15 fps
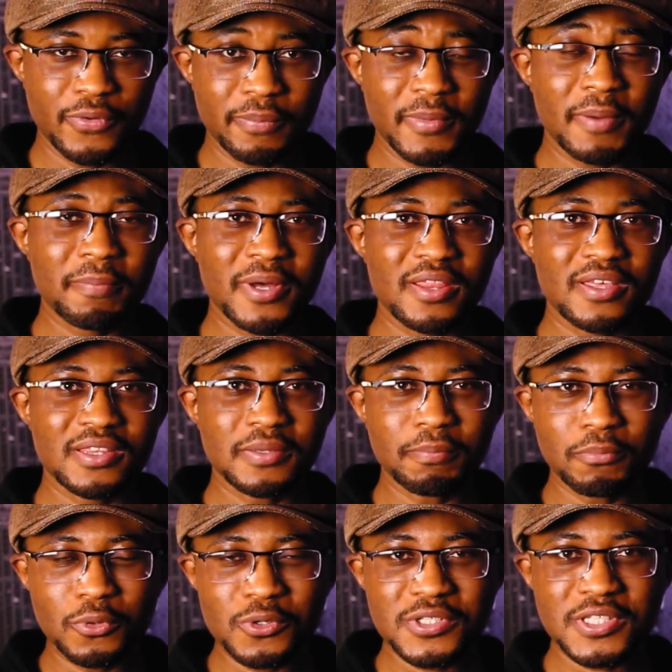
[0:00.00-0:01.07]
Remember that the
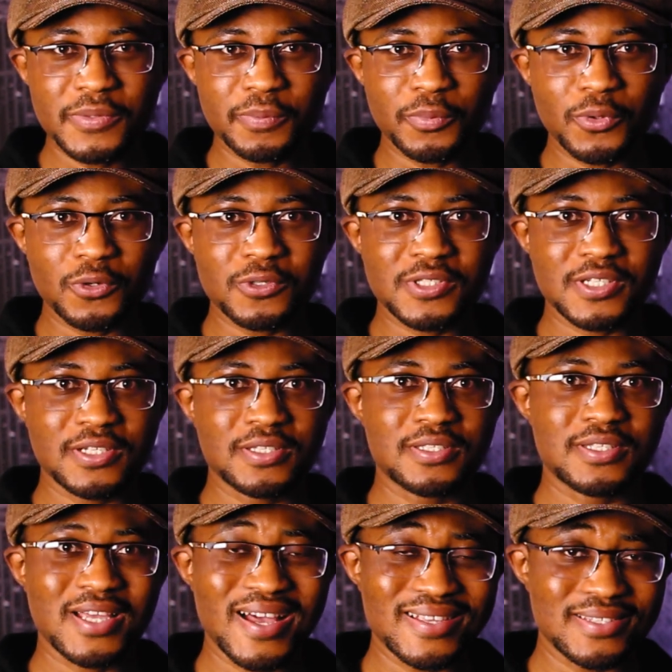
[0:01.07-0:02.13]
most
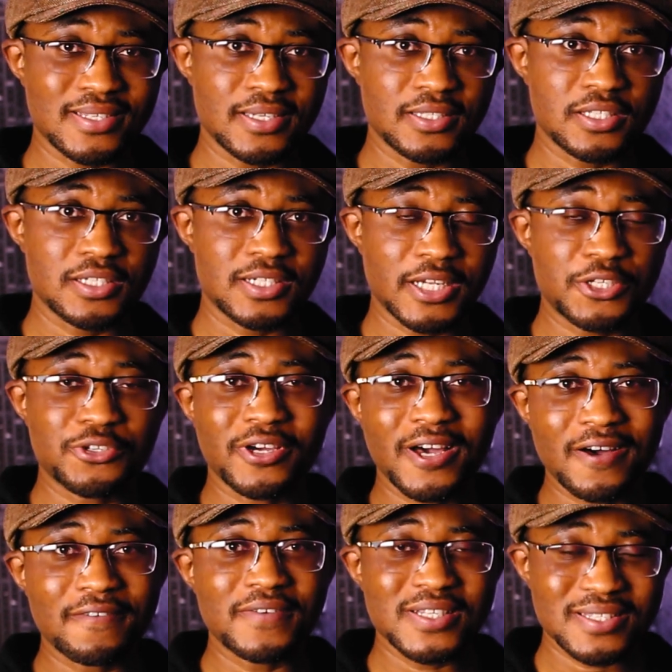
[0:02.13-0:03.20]
important asset that you
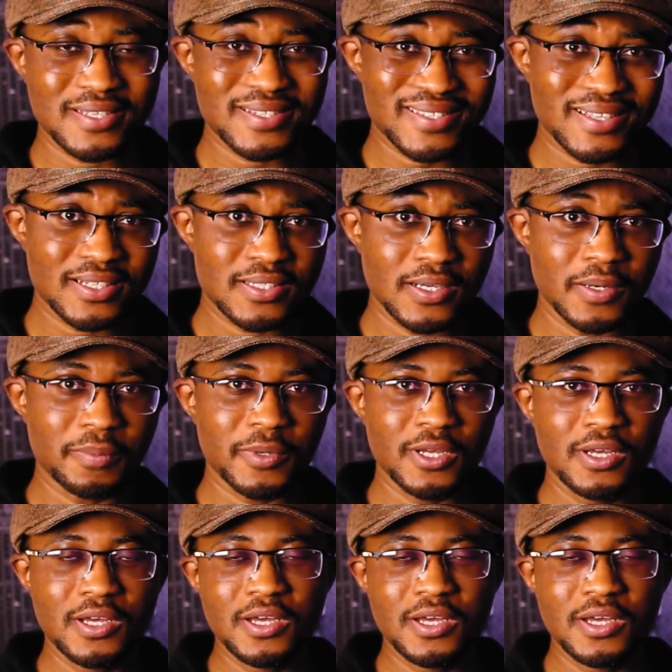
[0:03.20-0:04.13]
have as a startup